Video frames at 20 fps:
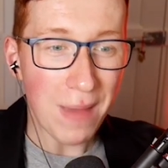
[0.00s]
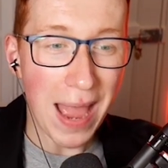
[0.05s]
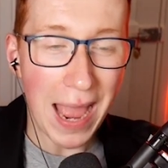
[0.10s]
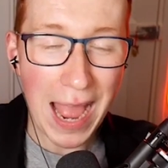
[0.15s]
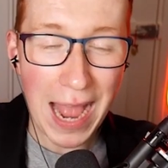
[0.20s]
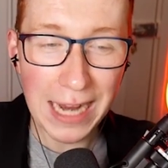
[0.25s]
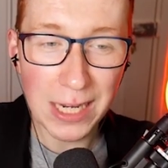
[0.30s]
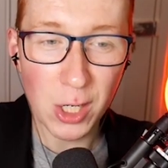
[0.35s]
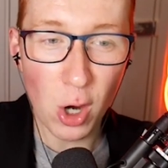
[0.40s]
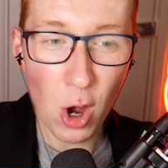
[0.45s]
Matt
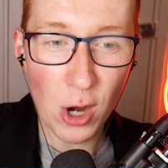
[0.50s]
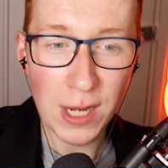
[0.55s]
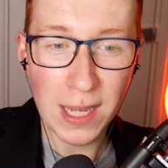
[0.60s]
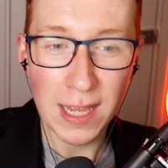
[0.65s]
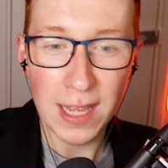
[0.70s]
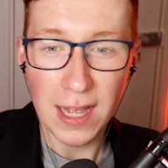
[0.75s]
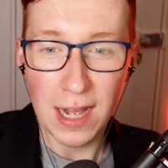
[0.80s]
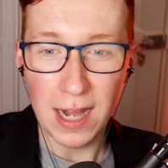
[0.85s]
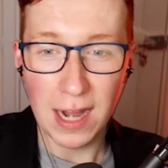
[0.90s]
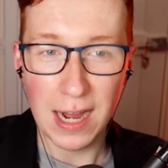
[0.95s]
Hancock
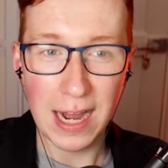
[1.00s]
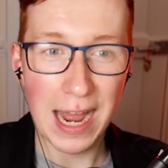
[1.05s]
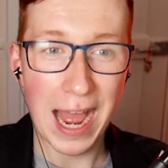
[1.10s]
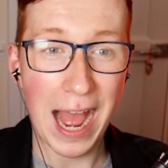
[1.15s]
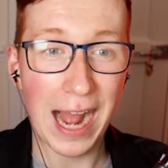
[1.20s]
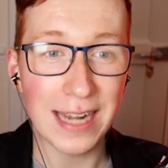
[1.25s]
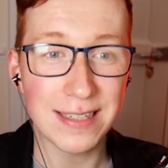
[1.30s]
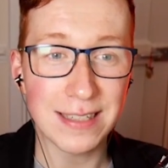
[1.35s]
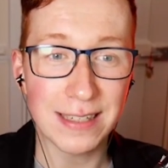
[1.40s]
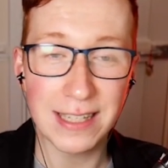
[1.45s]

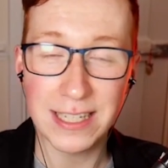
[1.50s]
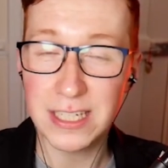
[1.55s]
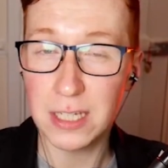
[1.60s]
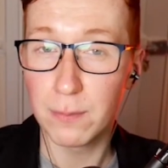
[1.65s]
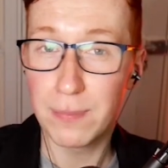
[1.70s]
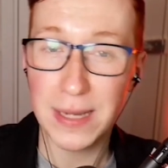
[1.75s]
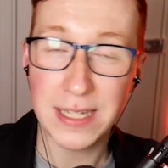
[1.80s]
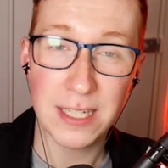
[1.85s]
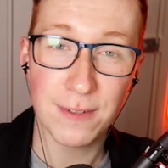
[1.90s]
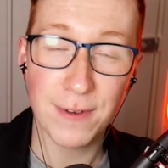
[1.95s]
had a
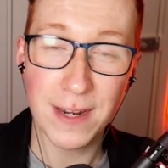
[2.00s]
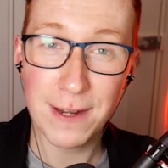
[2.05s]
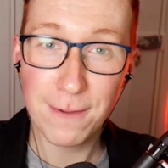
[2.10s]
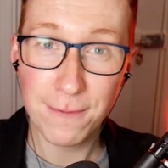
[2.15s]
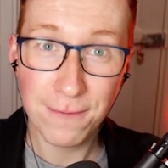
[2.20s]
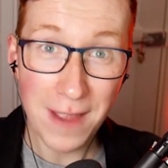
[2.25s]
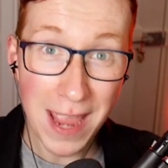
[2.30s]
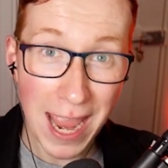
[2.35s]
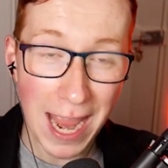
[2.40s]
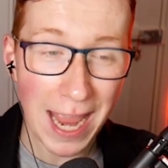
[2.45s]
little bit of an
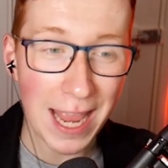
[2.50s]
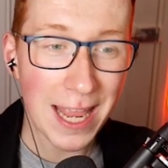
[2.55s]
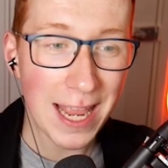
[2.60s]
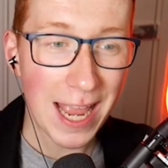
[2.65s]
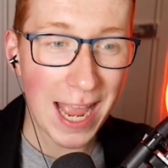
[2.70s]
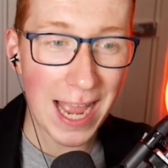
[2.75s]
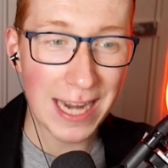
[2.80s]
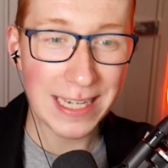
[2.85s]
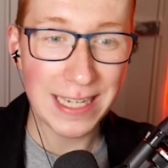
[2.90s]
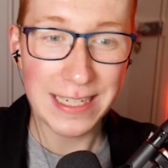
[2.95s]
affair,
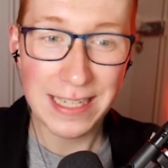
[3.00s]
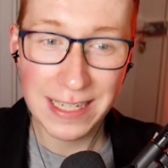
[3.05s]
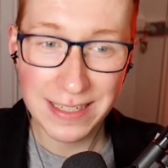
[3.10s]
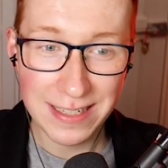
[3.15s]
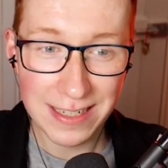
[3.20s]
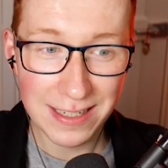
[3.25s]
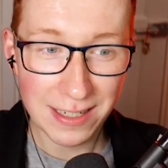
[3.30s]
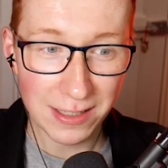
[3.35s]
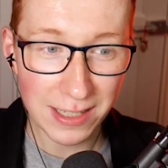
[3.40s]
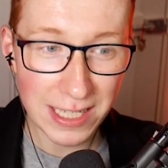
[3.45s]
and he
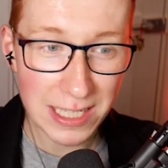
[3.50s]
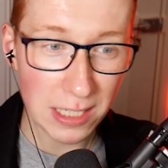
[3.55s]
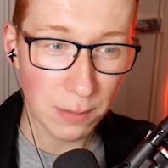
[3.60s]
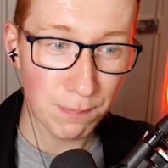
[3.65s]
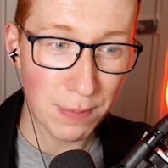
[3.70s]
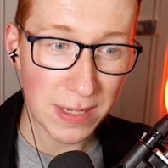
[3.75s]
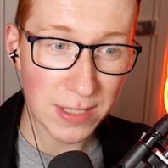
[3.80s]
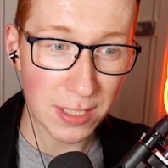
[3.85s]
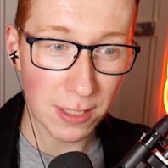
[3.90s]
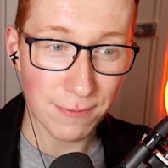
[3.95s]
did a little
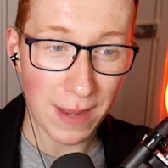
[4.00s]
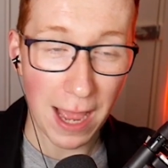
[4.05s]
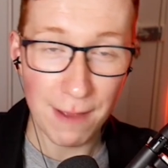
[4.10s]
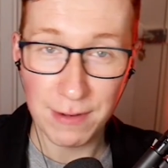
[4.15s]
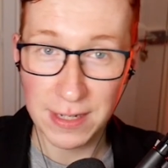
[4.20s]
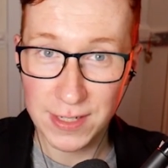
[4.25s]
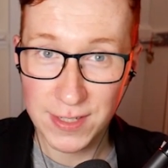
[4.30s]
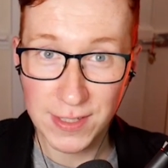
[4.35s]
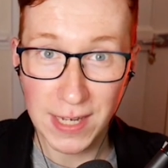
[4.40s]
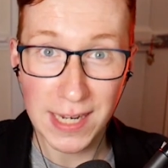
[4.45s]
bit of
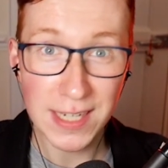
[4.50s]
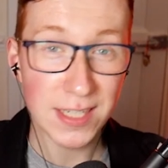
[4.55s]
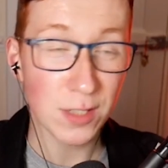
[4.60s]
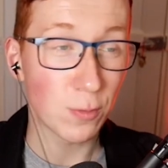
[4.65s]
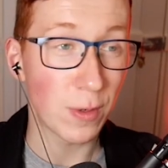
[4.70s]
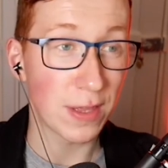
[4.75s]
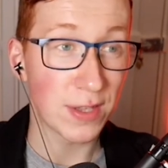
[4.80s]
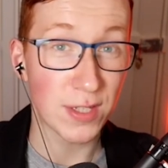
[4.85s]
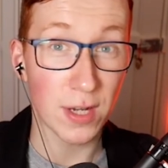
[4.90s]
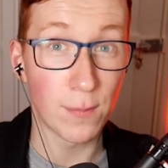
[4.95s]
having
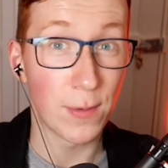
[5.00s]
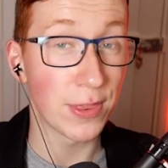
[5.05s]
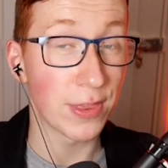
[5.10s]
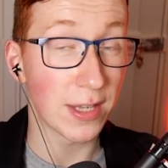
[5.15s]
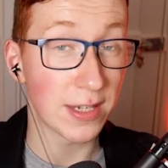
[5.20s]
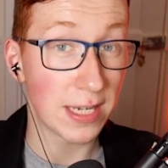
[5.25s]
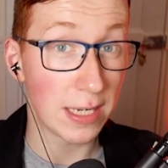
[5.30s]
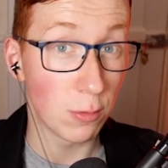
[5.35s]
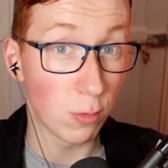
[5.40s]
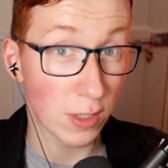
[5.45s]
sex with someone
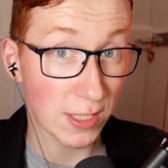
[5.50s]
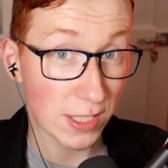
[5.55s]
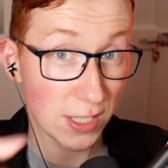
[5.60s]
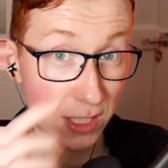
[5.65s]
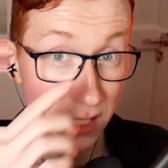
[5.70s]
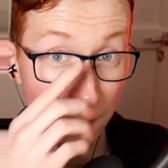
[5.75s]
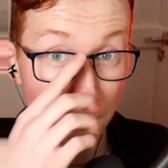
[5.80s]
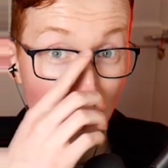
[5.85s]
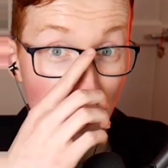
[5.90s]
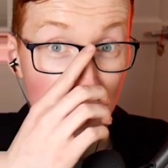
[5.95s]
that he
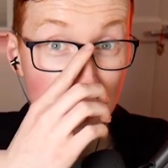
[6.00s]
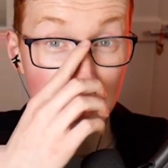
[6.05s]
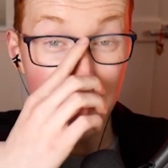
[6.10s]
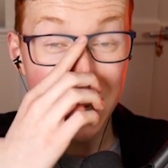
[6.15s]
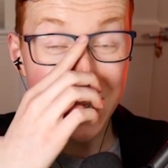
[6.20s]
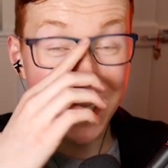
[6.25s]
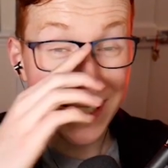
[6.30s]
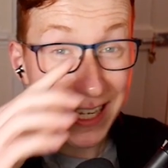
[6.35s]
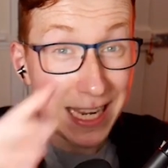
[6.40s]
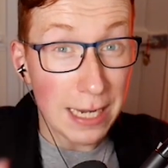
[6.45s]
wasn't supposed to
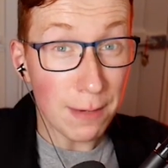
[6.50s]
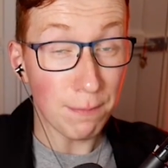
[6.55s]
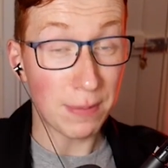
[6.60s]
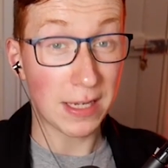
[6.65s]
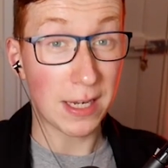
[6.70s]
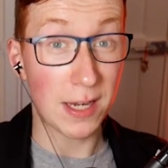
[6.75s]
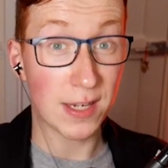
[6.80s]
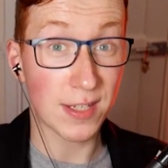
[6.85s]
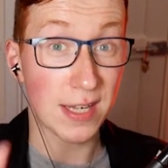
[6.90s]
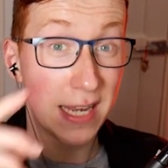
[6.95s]
be seeing
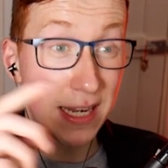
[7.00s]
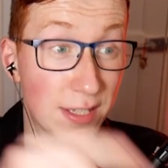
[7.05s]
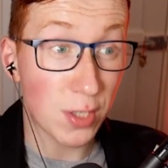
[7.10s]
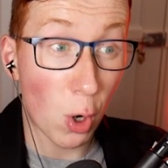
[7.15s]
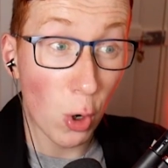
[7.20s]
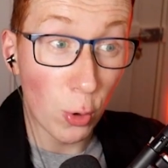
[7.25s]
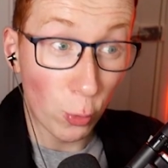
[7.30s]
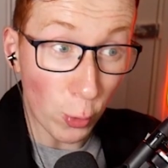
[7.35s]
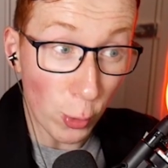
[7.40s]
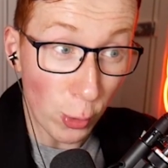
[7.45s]
because his
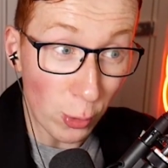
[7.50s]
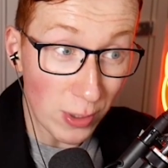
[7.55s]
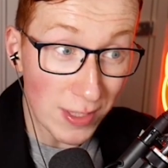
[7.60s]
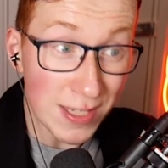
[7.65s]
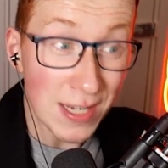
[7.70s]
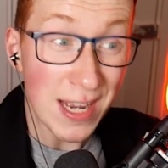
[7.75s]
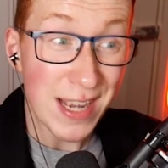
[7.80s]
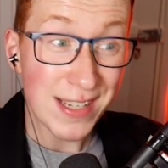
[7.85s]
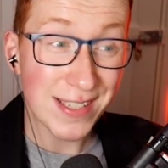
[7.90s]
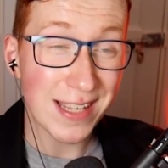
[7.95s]
own
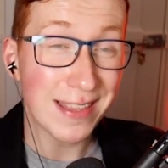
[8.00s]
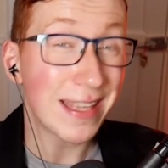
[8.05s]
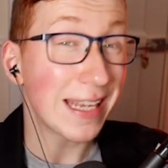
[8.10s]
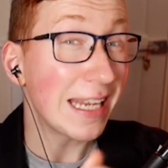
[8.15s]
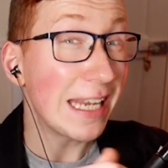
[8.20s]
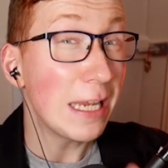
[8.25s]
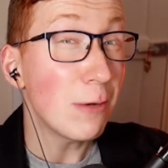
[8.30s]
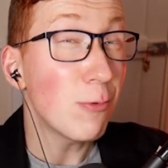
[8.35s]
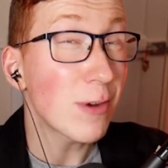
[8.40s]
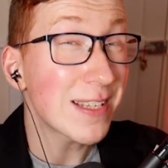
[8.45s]
rules said
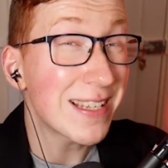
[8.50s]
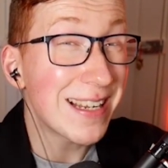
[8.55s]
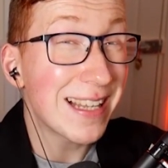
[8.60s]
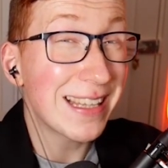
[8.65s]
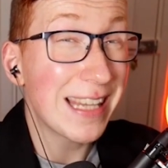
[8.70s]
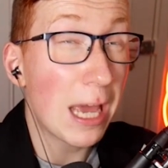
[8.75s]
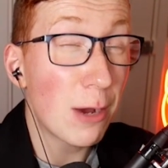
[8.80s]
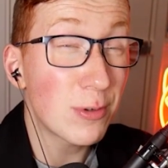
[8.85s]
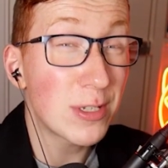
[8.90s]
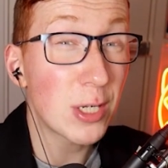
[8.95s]
that he wasn't
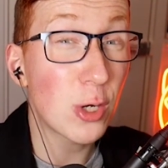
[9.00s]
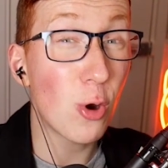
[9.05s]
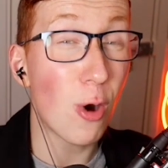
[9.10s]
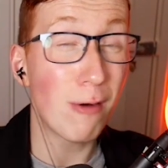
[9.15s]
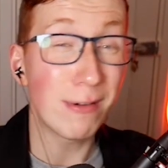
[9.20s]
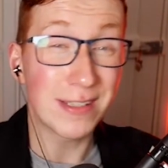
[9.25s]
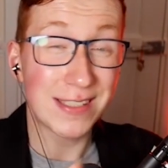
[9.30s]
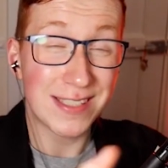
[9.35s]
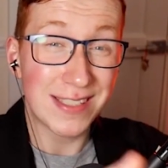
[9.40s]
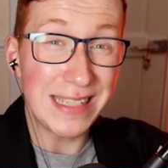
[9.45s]
allowed to
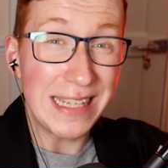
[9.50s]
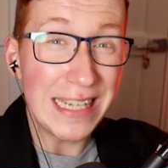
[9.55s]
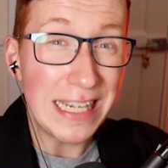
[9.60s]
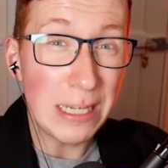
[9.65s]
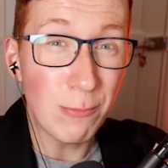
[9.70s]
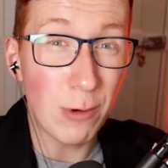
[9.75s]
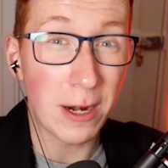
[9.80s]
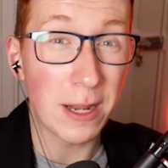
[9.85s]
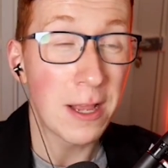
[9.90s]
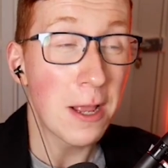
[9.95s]
go out and see
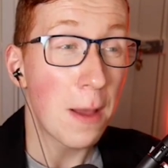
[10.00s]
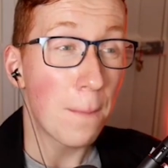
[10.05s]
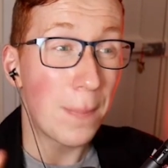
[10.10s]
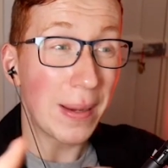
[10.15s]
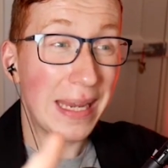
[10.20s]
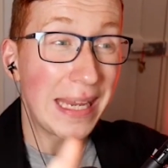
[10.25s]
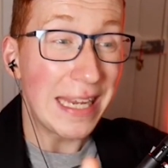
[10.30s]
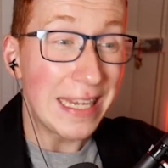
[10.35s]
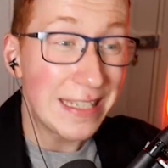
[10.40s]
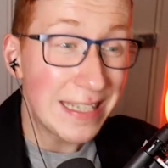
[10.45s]
anyone.
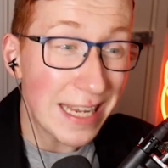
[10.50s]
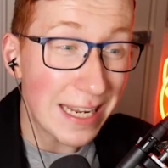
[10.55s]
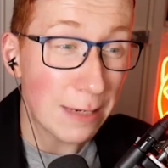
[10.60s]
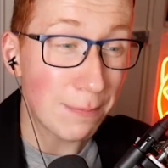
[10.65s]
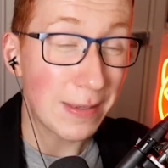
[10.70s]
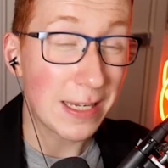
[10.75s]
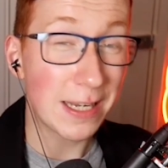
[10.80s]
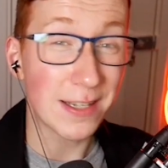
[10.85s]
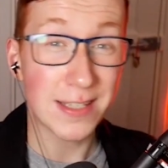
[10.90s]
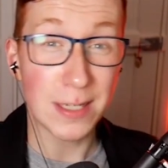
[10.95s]
But he
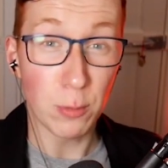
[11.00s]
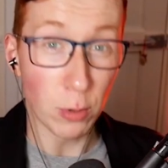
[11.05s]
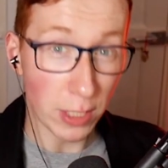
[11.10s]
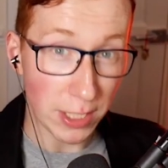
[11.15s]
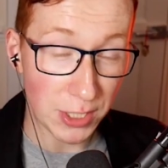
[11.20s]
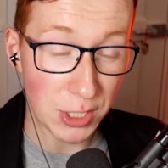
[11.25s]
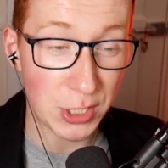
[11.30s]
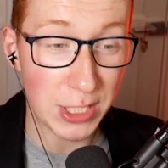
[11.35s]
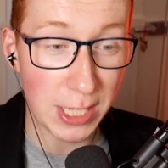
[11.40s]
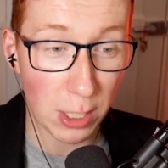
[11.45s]
did because he
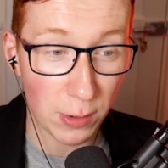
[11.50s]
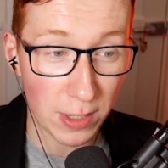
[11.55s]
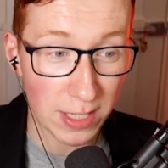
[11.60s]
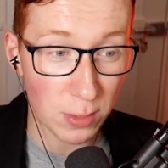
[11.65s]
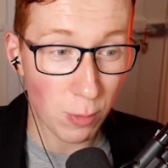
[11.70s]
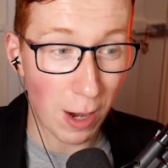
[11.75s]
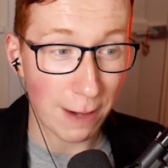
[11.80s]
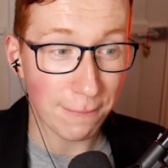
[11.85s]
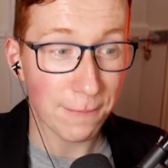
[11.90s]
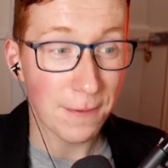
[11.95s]
wanted to cheat on
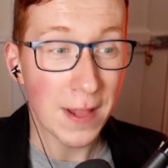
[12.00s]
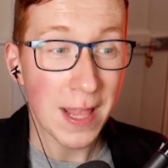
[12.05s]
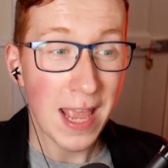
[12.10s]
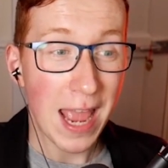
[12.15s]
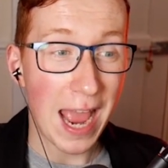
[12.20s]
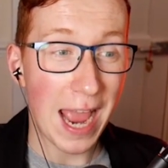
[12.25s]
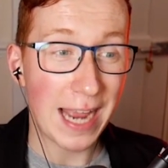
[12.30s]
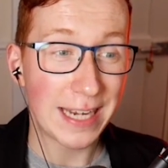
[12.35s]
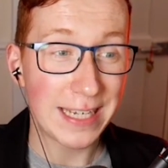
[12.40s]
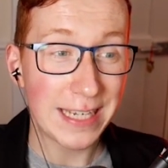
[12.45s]
his wife.
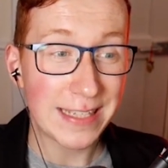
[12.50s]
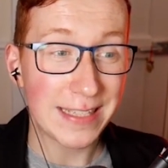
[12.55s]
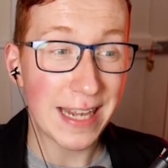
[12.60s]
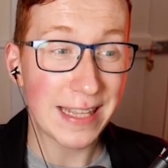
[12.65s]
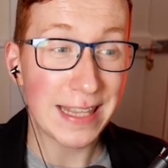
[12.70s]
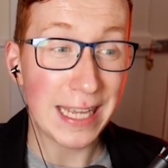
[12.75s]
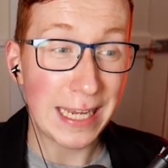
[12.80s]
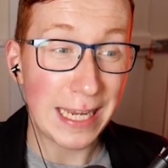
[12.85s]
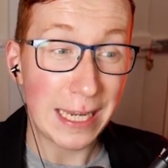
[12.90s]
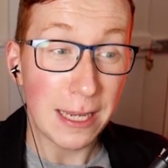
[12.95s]
And he
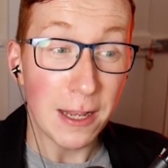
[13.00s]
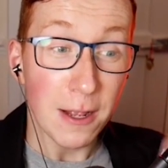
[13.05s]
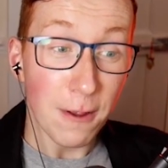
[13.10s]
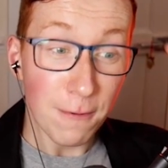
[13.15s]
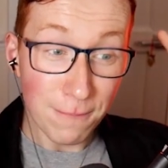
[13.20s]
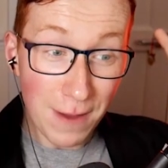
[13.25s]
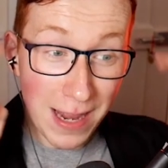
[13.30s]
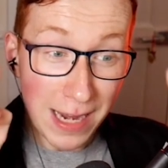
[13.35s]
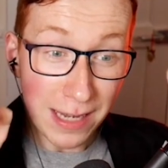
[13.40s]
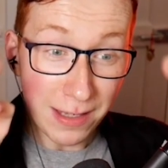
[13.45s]
said that he
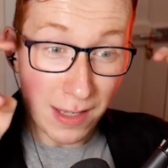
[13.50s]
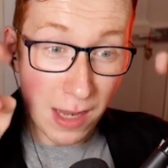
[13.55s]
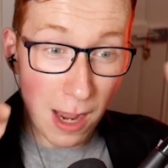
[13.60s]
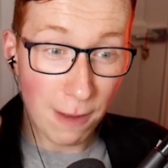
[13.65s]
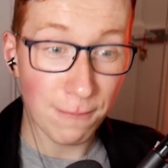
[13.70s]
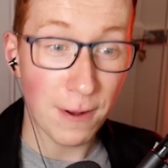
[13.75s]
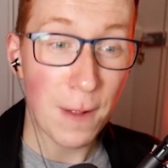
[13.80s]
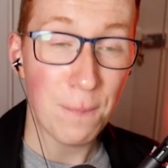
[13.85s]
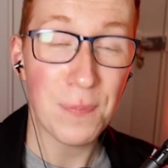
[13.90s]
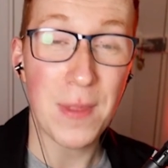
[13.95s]
fell in
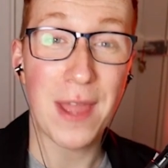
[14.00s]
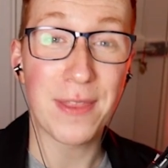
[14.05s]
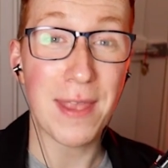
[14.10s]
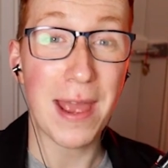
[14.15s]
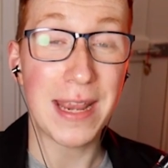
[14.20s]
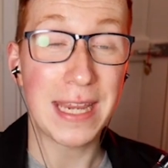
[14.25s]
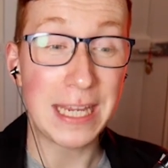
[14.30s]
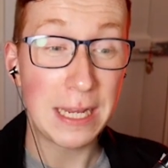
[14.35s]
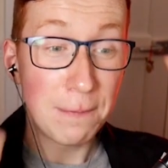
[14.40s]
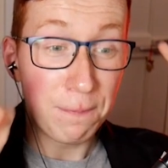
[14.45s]
love and
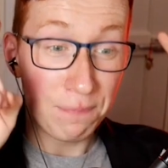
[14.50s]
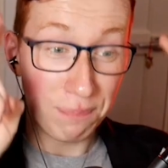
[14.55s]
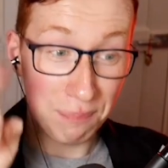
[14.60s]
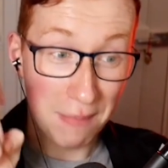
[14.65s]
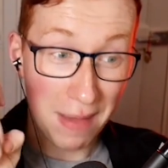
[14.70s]
that he